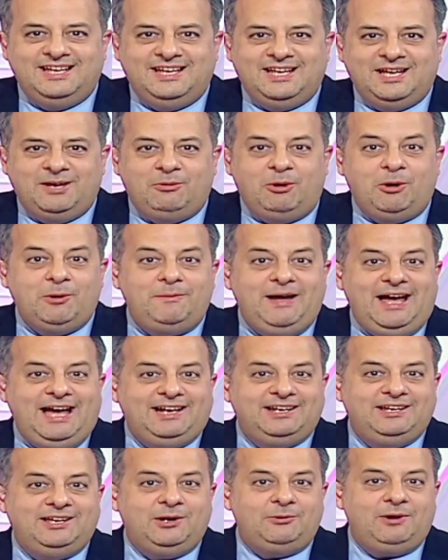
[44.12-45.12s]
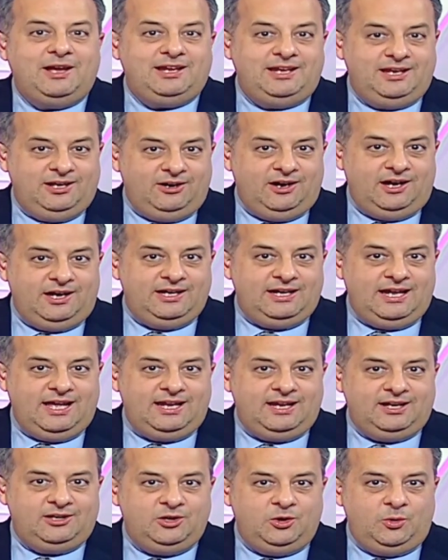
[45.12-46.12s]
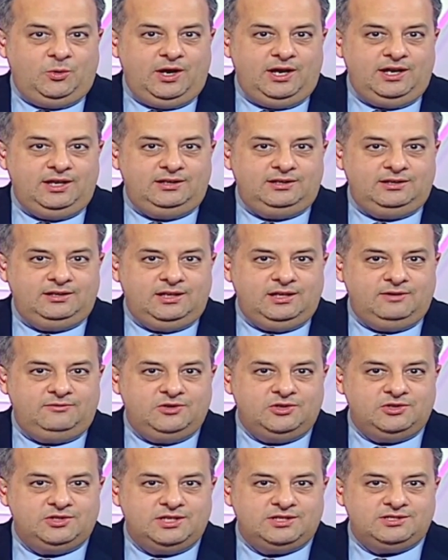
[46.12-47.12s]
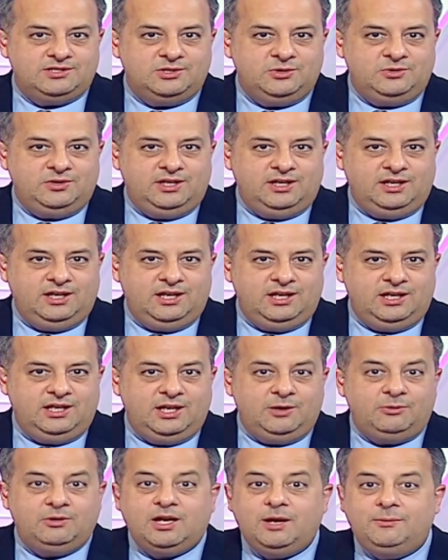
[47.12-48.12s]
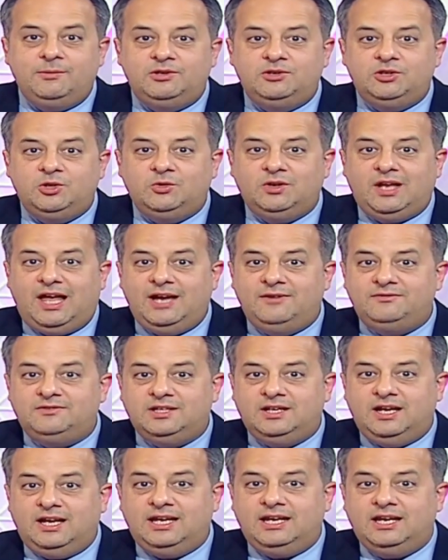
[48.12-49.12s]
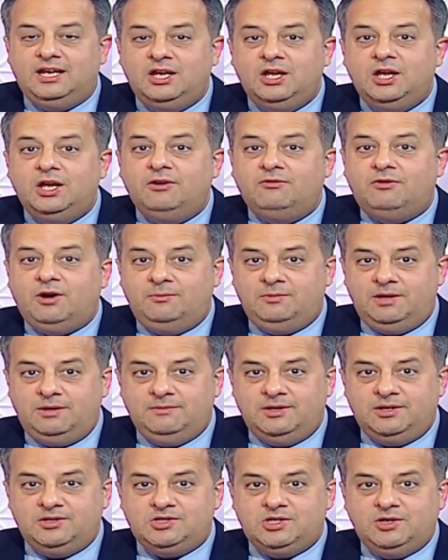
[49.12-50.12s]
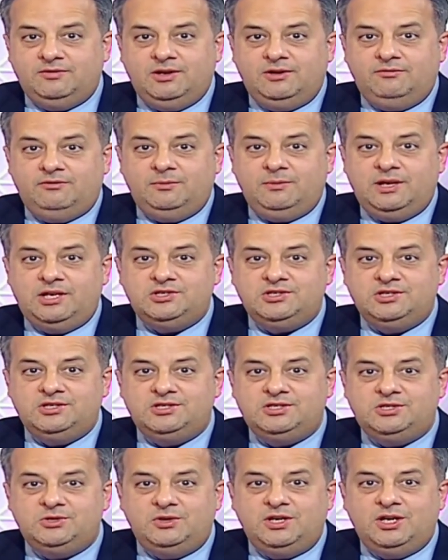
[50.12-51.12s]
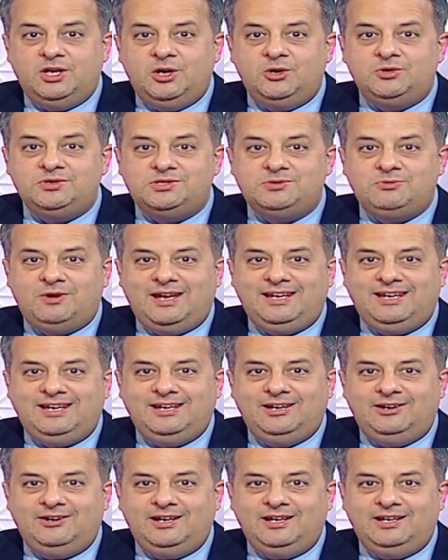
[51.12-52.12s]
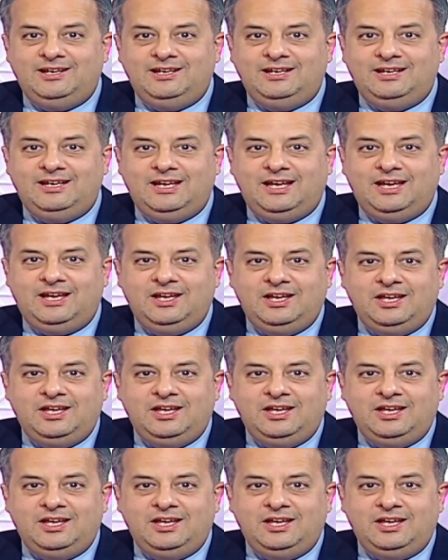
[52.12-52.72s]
We're back right here on Hala Kuwait, and if you're just tuning in, we're coming to you live tonight from the Ministry of Information Studios right here in